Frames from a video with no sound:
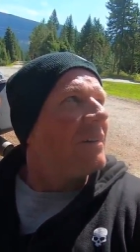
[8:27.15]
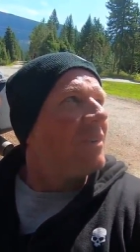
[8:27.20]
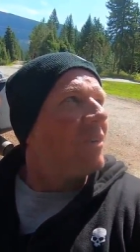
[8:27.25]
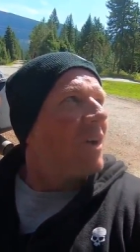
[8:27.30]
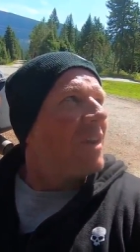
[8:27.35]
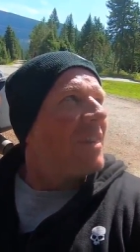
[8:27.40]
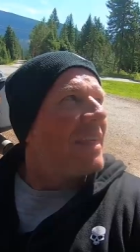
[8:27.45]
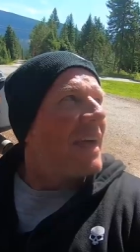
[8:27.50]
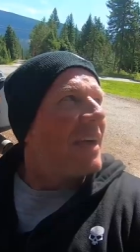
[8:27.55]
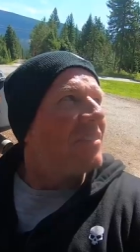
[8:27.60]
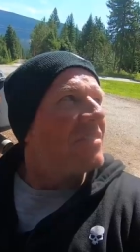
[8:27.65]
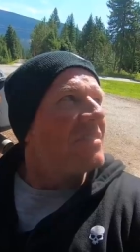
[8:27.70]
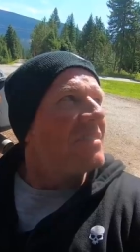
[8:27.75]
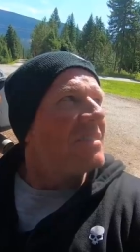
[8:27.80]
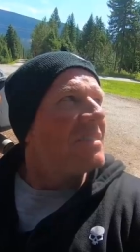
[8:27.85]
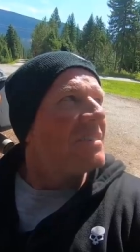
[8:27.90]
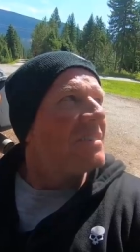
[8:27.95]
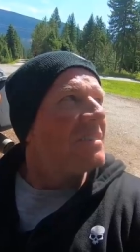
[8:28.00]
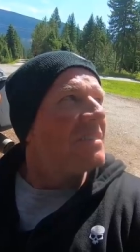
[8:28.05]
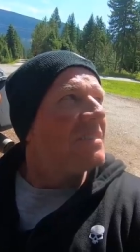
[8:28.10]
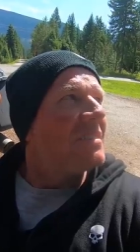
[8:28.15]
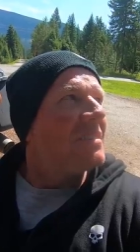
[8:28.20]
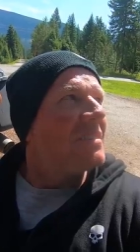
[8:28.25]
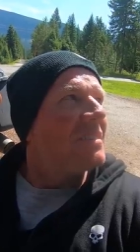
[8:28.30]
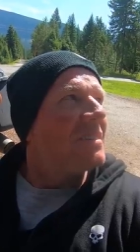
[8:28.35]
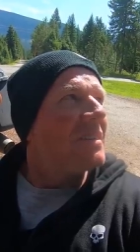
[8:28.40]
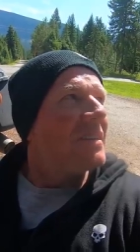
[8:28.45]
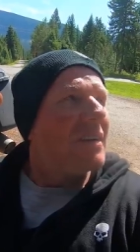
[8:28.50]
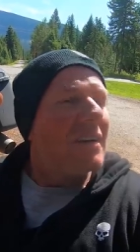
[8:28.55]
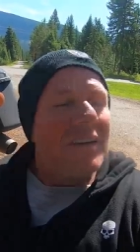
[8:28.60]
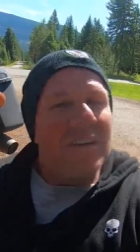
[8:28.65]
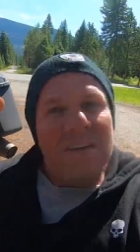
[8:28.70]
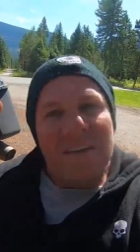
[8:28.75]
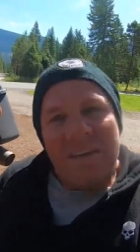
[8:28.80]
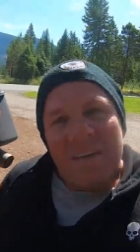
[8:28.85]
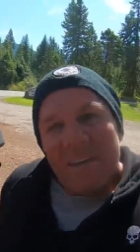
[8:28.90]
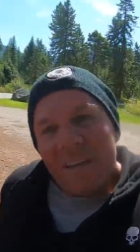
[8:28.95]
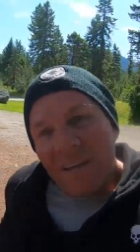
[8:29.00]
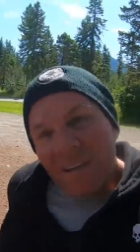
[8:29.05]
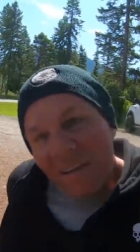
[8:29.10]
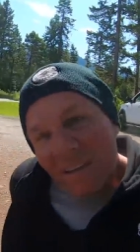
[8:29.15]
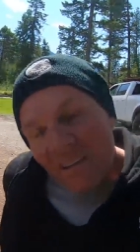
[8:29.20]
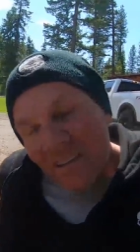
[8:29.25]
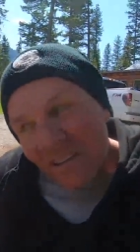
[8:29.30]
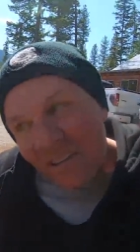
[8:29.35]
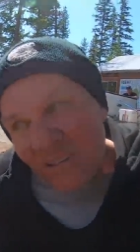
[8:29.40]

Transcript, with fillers: 9,000? Yeah, so. Yeah.